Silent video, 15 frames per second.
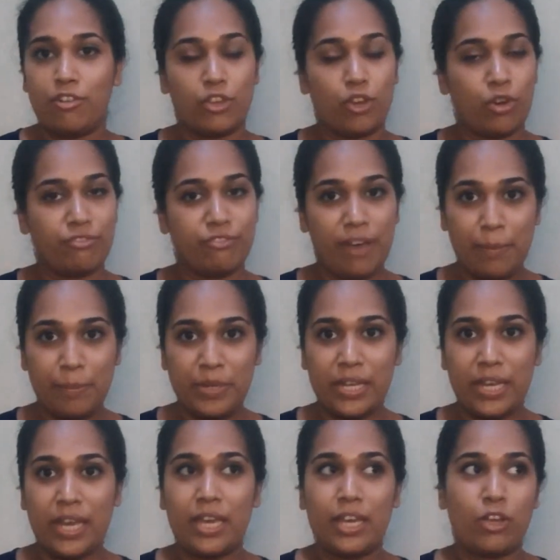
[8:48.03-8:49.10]
your
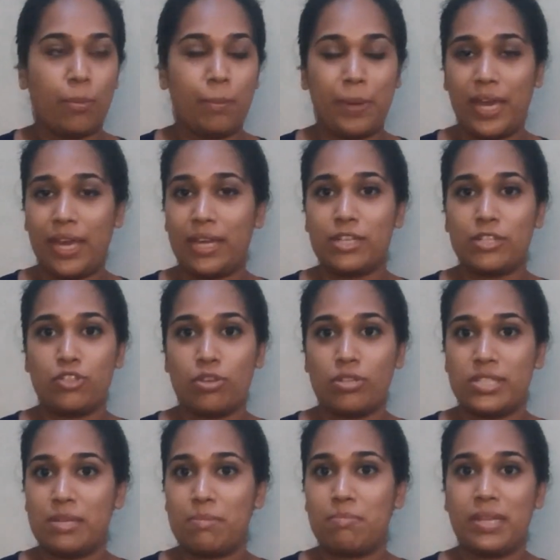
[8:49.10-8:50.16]
family, your parents,
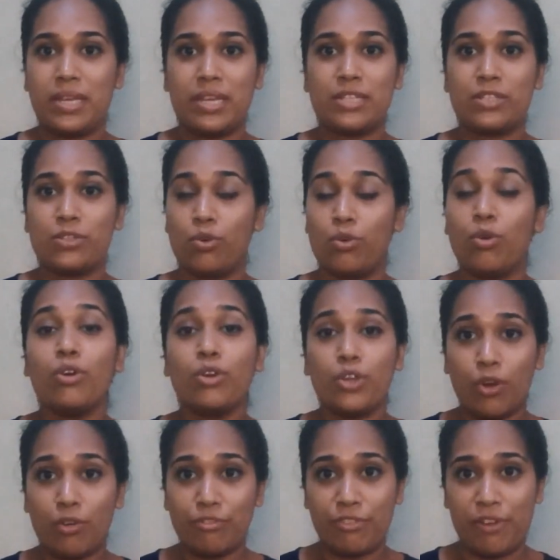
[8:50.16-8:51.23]
your siblings, or
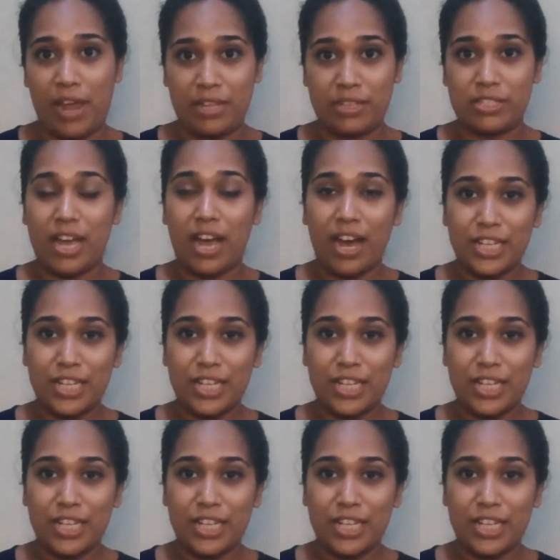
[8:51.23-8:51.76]
your friends.